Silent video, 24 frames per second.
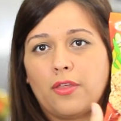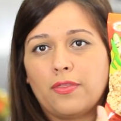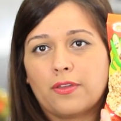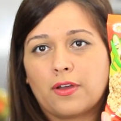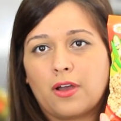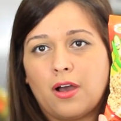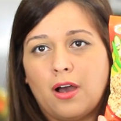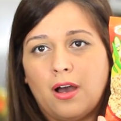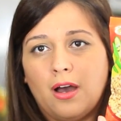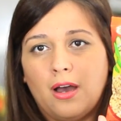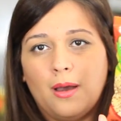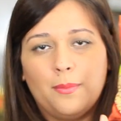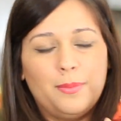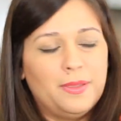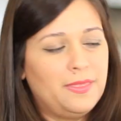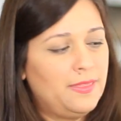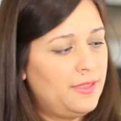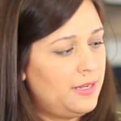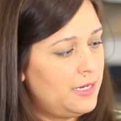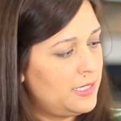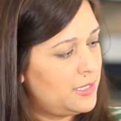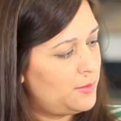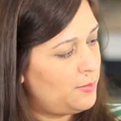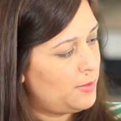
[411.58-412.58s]
on the cob
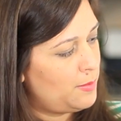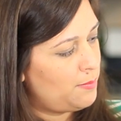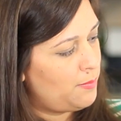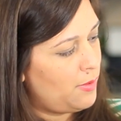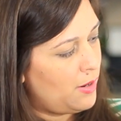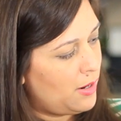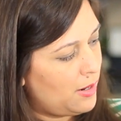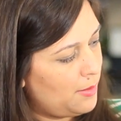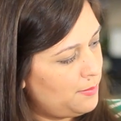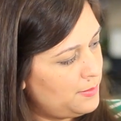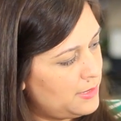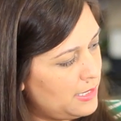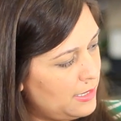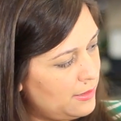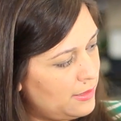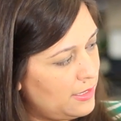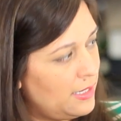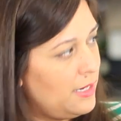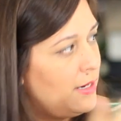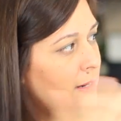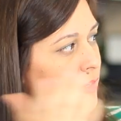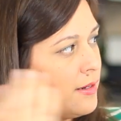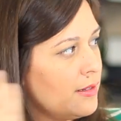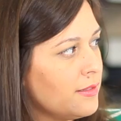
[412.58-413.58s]
and then it's been popped down
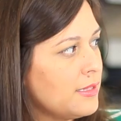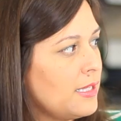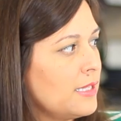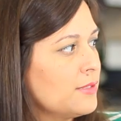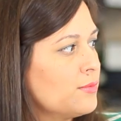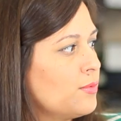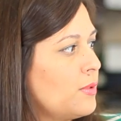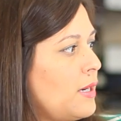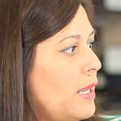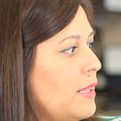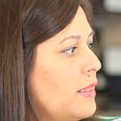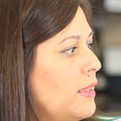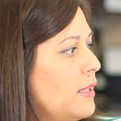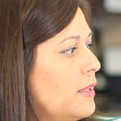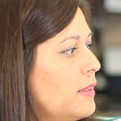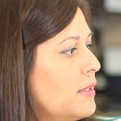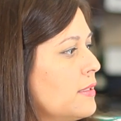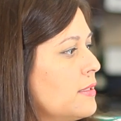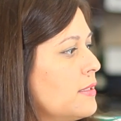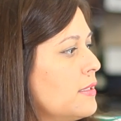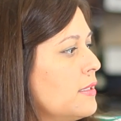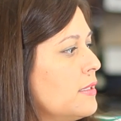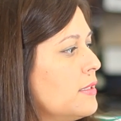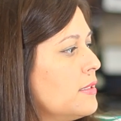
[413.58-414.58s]
here. That's what I think
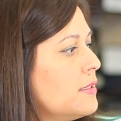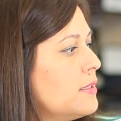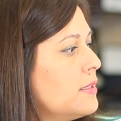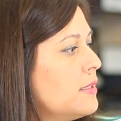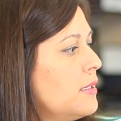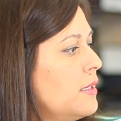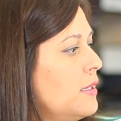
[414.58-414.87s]
this is.